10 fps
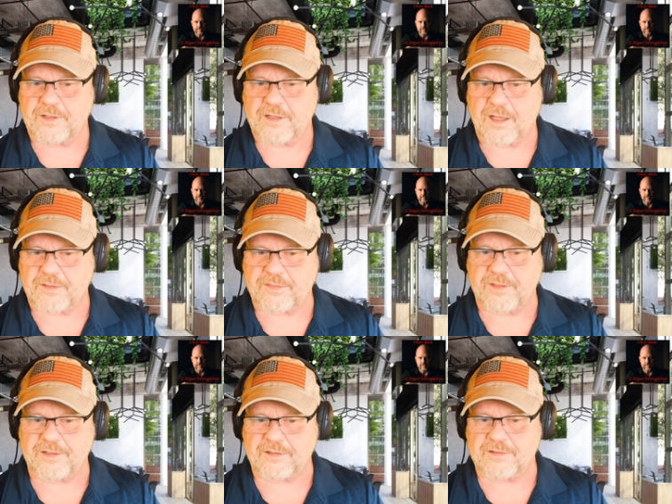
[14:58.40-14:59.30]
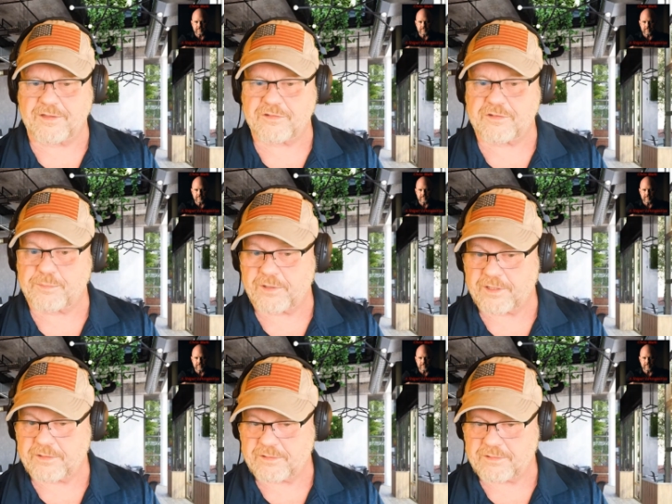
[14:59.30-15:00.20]
i think
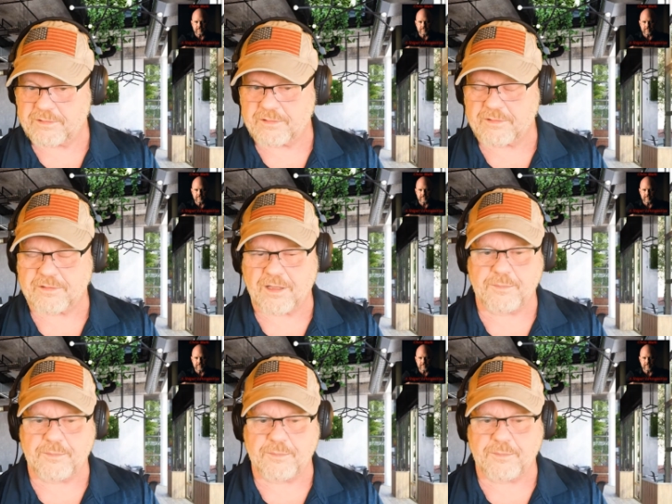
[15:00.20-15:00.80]
discipline type